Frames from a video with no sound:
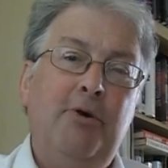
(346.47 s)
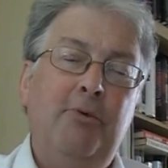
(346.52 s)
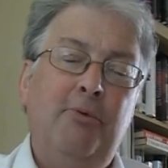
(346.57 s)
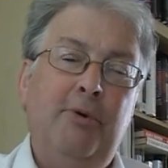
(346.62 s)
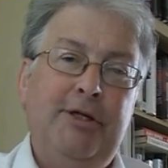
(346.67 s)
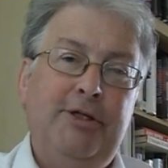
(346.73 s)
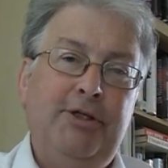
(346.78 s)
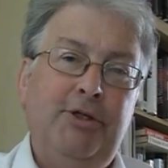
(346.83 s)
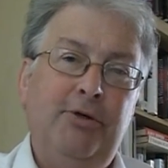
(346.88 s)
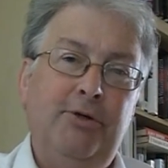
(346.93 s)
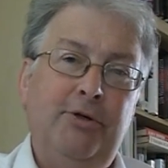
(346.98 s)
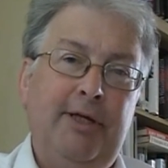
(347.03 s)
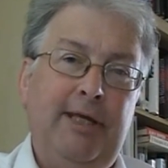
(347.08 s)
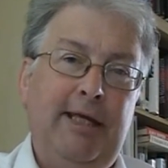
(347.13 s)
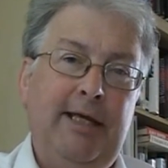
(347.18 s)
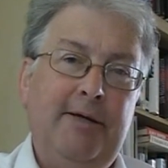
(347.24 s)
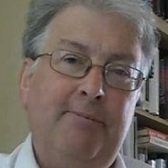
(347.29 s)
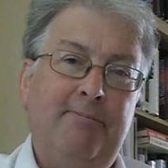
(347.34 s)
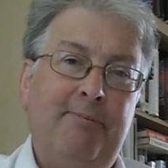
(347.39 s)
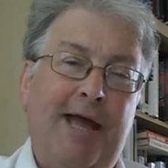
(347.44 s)
we're
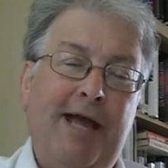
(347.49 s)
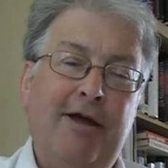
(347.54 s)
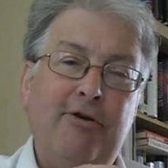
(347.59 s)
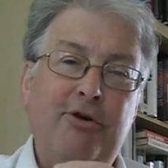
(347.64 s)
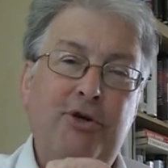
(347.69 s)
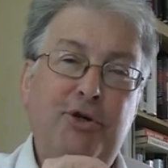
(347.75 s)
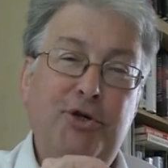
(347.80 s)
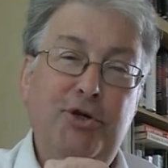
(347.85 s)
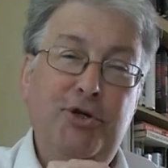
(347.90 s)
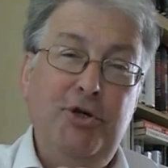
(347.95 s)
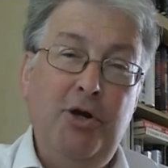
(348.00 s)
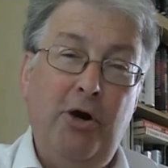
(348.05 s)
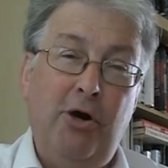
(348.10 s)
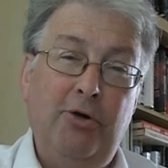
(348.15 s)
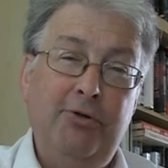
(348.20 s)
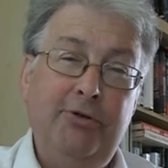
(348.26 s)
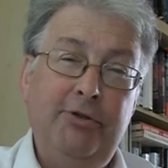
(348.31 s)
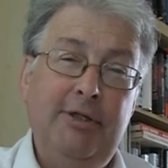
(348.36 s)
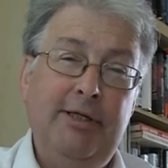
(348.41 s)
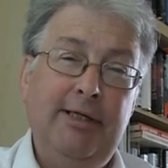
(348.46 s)
talking about
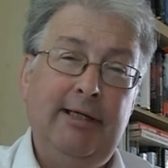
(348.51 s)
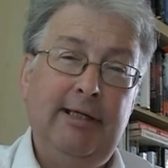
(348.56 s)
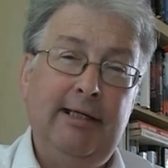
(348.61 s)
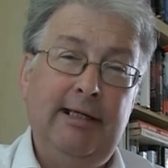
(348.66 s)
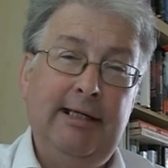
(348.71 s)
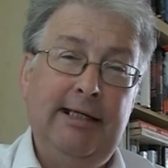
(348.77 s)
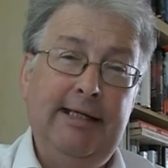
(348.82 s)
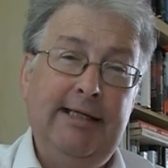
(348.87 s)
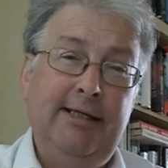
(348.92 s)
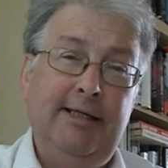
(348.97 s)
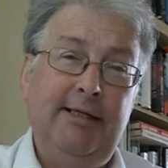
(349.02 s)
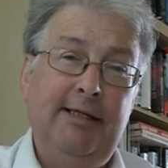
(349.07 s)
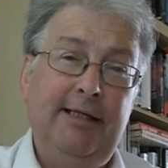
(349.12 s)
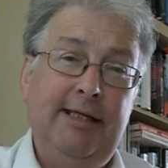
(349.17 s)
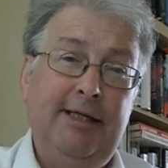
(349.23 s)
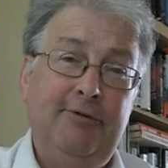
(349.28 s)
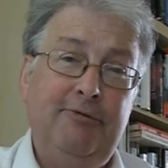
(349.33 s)
non-legally